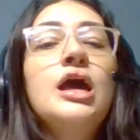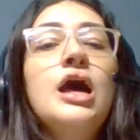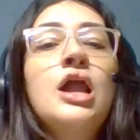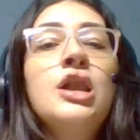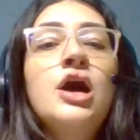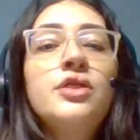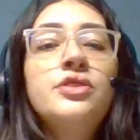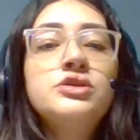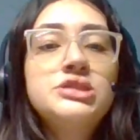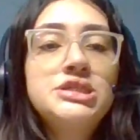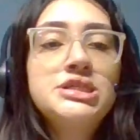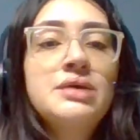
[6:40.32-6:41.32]
Another
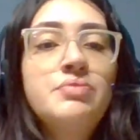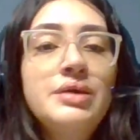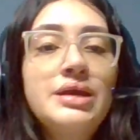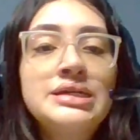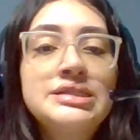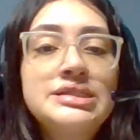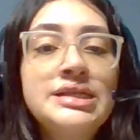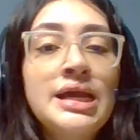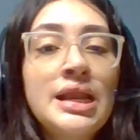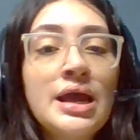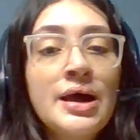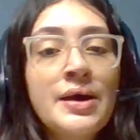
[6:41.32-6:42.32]
tip is
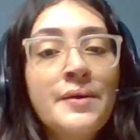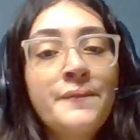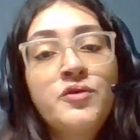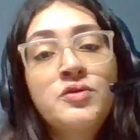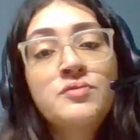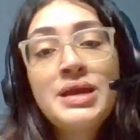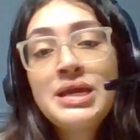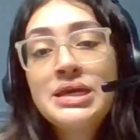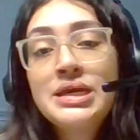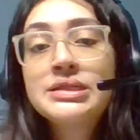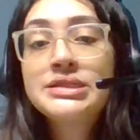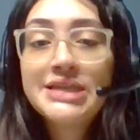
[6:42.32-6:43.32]
that for
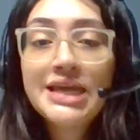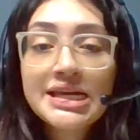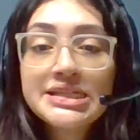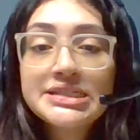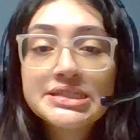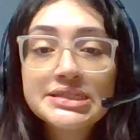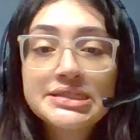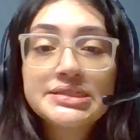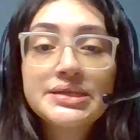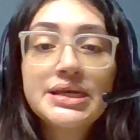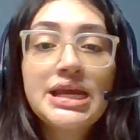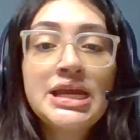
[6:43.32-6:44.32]
making
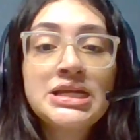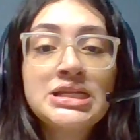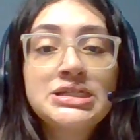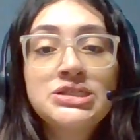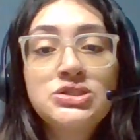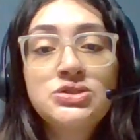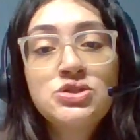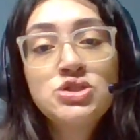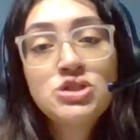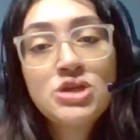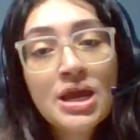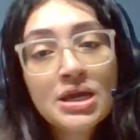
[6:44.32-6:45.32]
tests is to
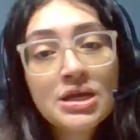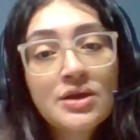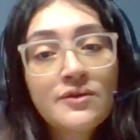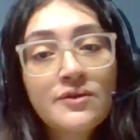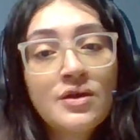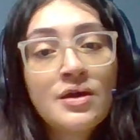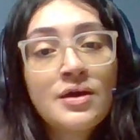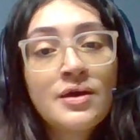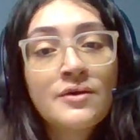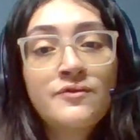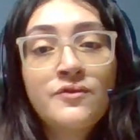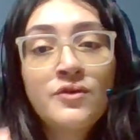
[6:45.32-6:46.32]
check
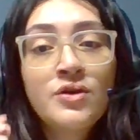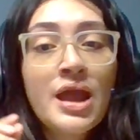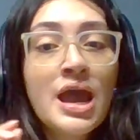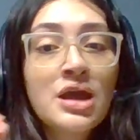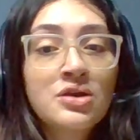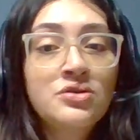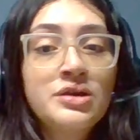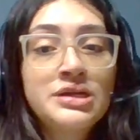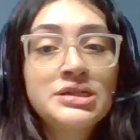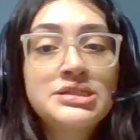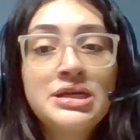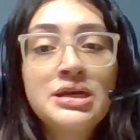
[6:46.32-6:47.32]
for
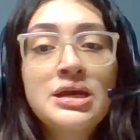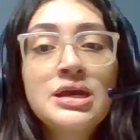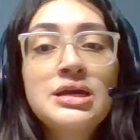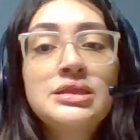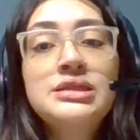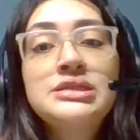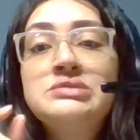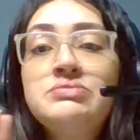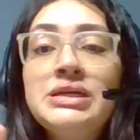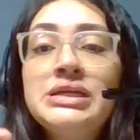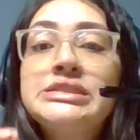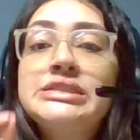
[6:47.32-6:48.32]
accuracy. This
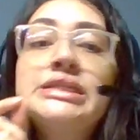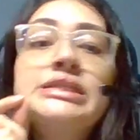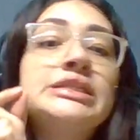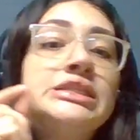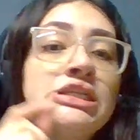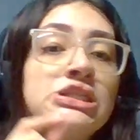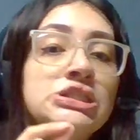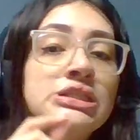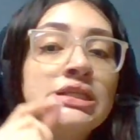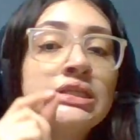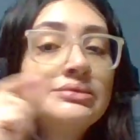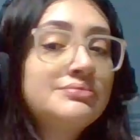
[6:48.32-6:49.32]
means that
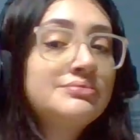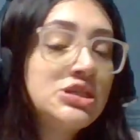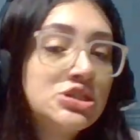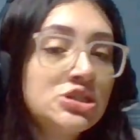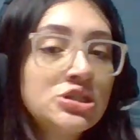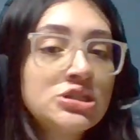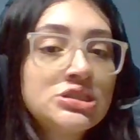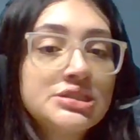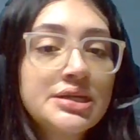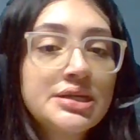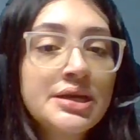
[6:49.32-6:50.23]
the teachers